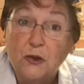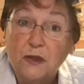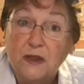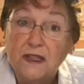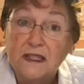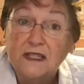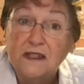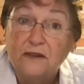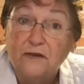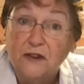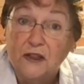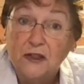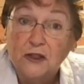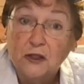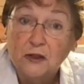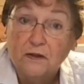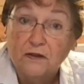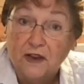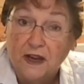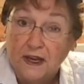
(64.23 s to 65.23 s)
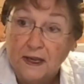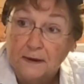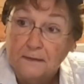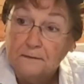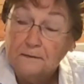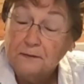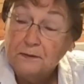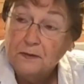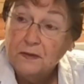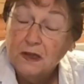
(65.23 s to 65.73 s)
this adventure van.
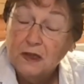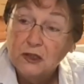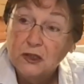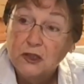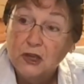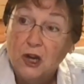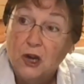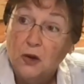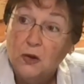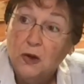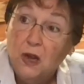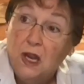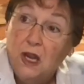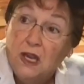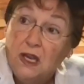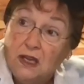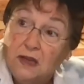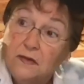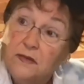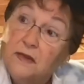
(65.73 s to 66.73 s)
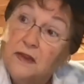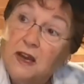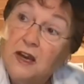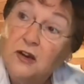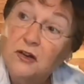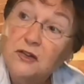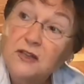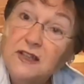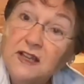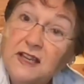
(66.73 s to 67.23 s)
So
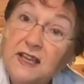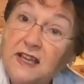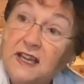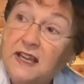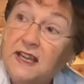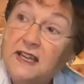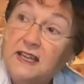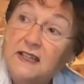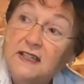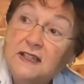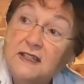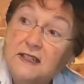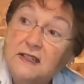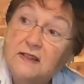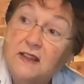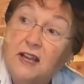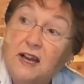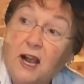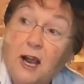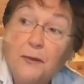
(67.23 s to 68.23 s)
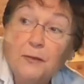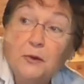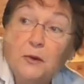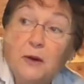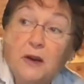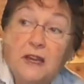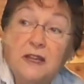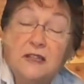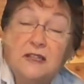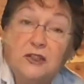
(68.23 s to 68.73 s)
here's the keys that
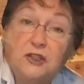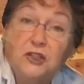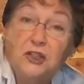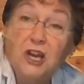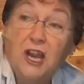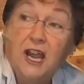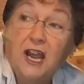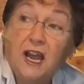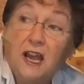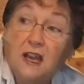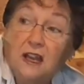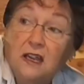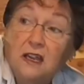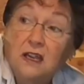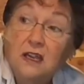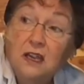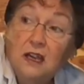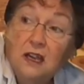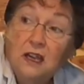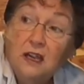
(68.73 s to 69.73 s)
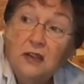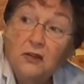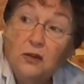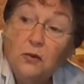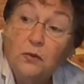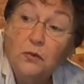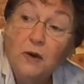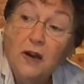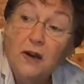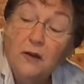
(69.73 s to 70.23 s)
operates Jack,
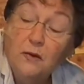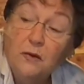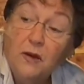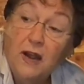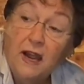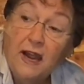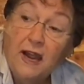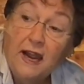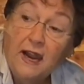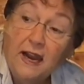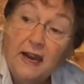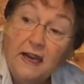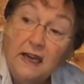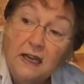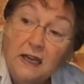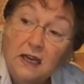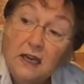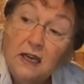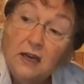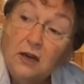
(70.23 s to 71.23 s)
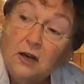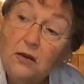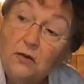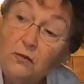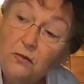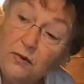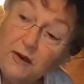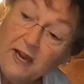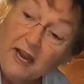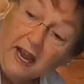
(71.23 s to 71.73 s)
the runaway.
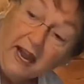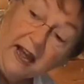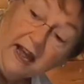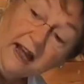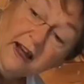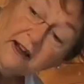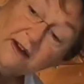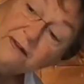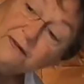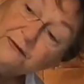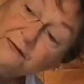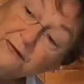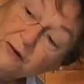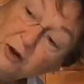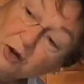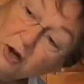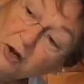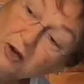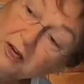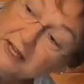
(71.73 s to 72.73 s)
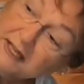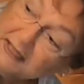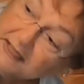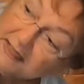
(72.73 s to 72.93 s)
We have Herky's